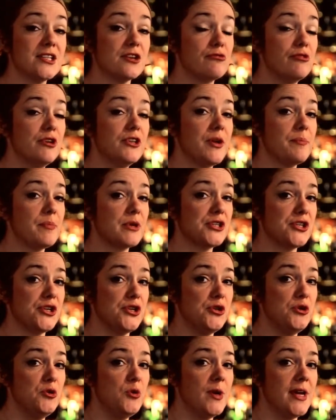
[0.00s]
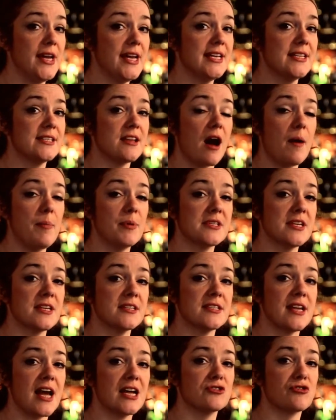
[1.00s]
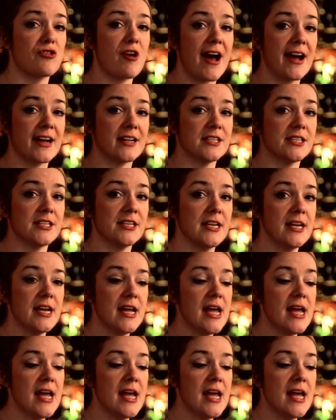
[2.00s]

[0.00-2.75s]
so rule number 2 is opposites attract.